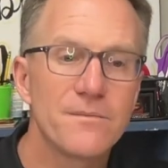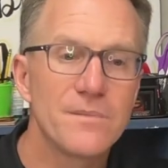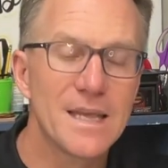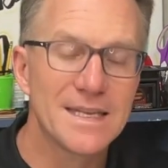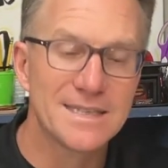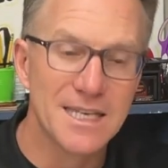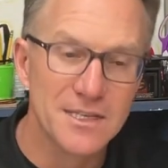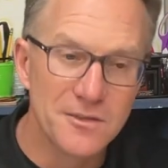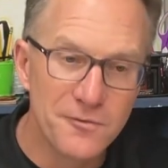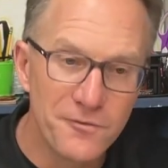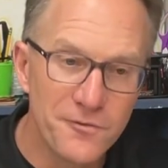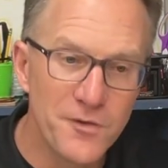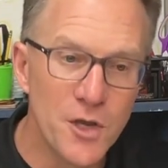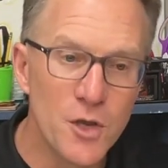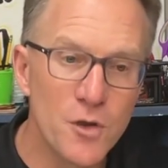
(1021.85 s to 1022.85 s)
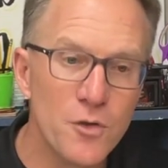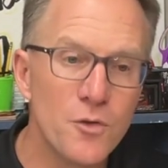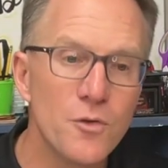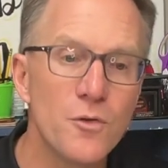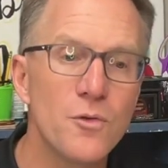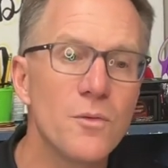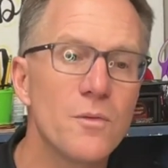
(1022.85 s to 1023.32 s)
He says,
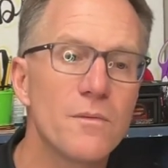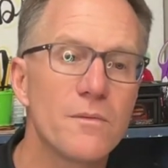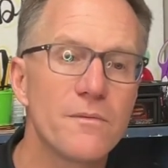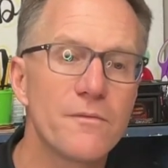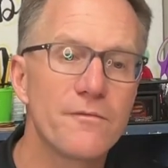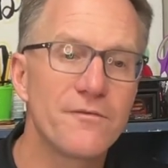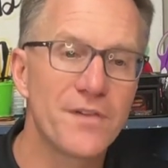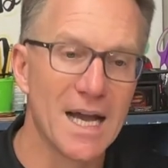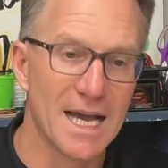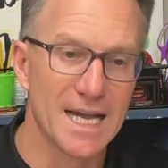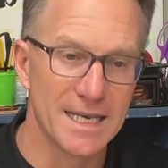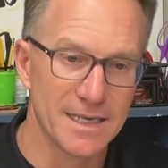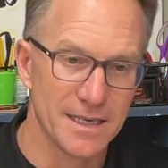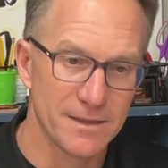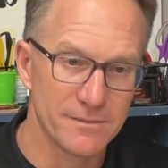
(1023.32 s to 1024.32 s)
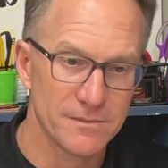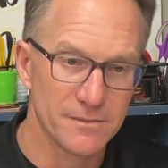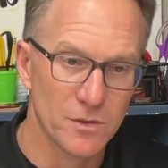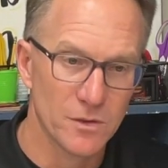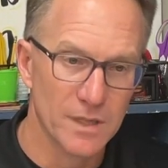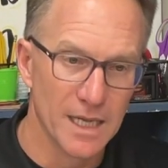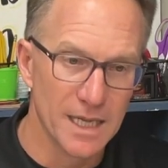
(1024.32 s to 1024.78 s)
few find it,
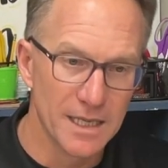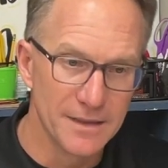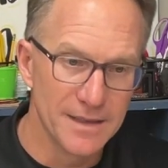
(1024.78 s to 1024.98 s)
okay?